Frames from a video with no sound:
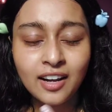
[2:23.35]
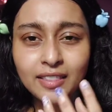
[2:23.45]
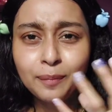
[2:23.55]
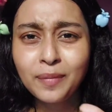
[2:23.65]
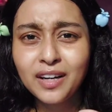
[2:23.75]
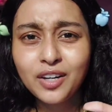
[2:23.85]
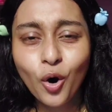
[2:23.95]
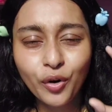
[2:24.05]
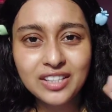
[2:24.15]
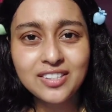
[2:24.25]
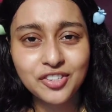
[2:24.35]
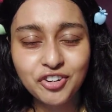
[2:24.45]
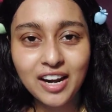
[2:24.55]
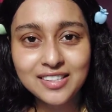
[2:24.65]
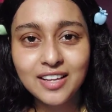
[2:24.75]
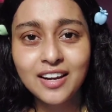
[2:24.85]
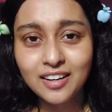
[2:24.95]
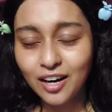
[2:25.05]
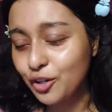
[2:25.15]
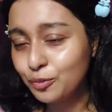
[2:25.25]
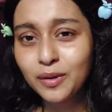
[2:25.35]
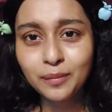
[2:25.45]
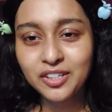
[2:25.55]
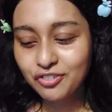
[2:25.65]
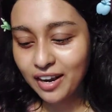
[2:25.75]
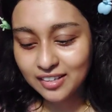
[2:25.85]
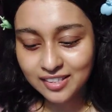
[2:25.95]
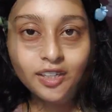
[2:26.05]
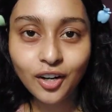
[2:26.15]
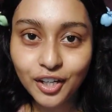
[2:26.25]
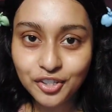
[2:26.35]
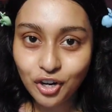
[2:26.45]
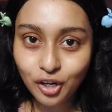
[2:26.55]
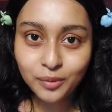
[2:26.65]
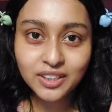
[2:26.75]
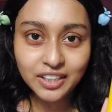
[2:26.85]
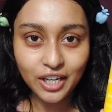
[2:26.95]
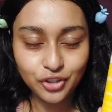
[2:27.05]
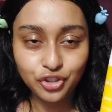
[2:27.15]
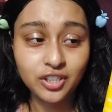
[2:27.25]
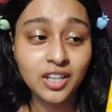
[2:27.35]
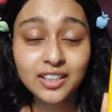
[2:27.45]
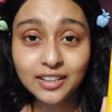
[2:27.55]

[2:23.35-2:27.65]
the blood orange extracts and Kakadu plum extracts. Now let's talk about the texture.